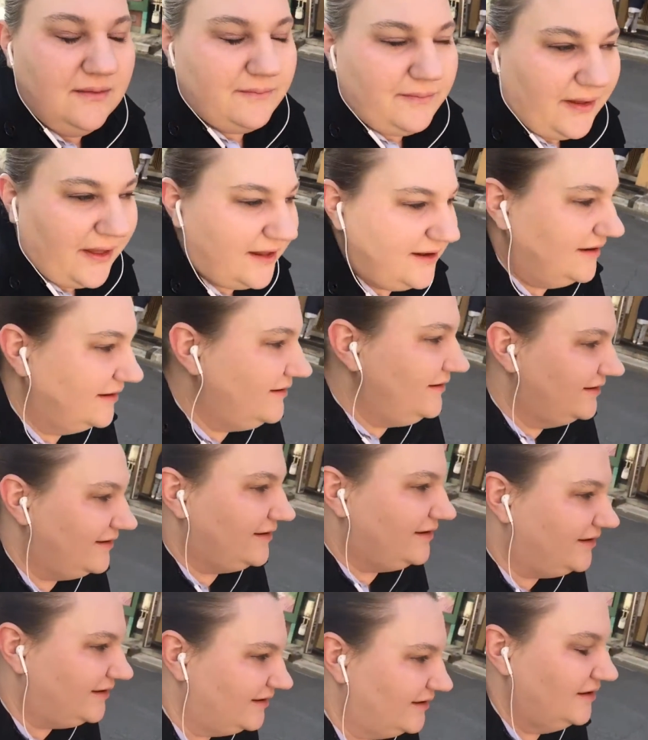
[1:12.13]
But,
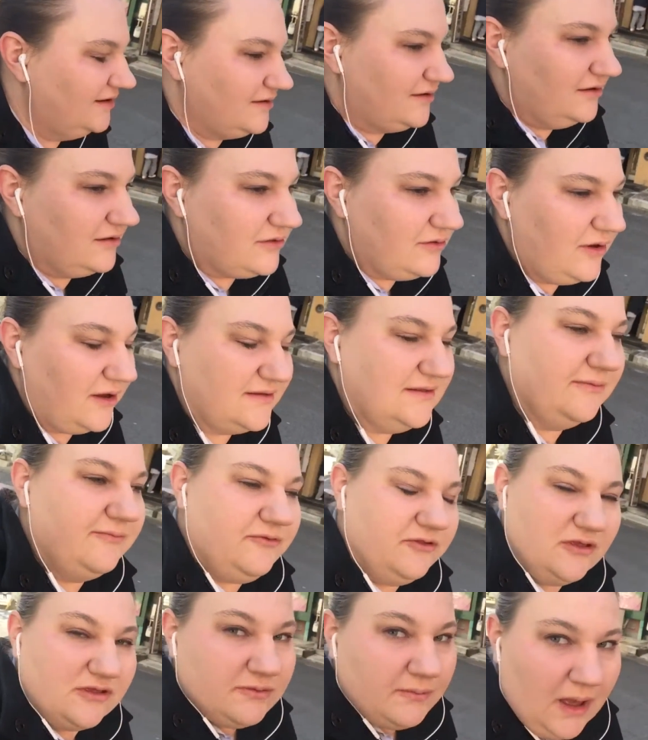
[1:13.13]
except
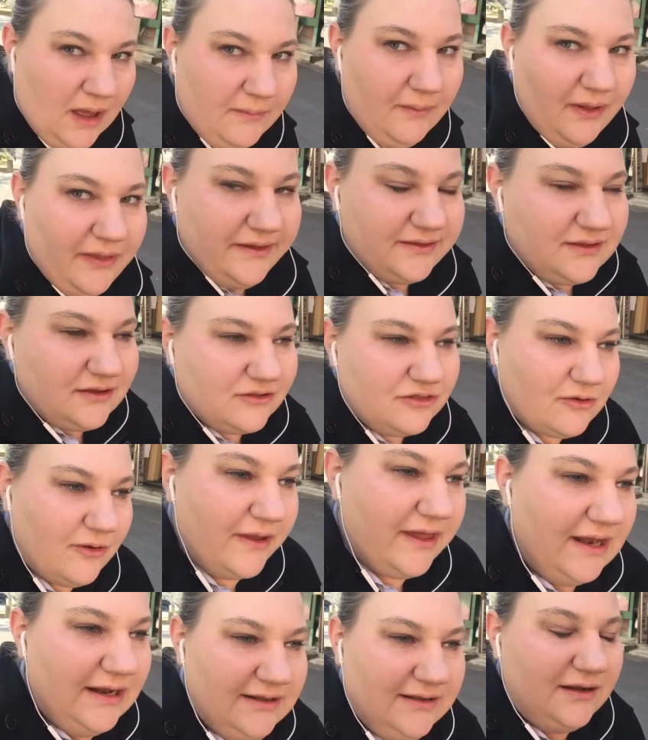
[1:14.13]
for the small ball, like they're
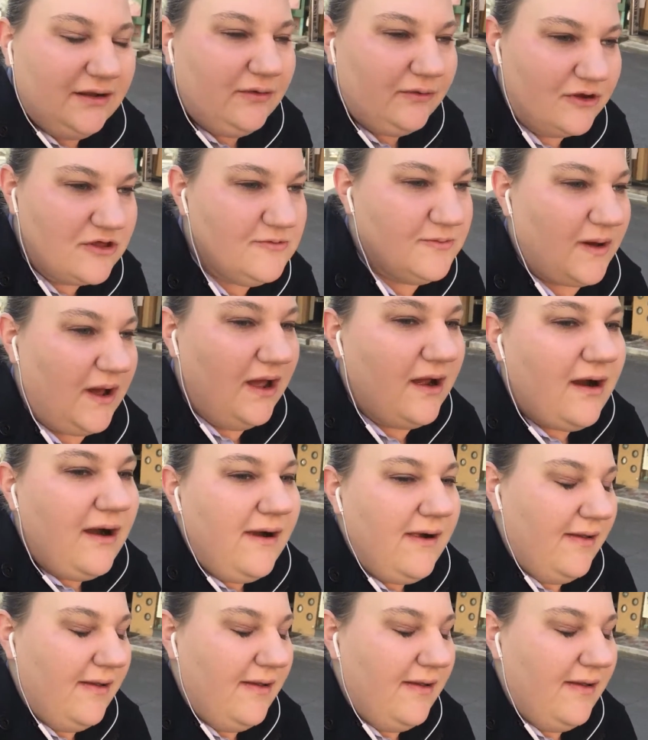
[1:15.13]
throwing in a little orange ball,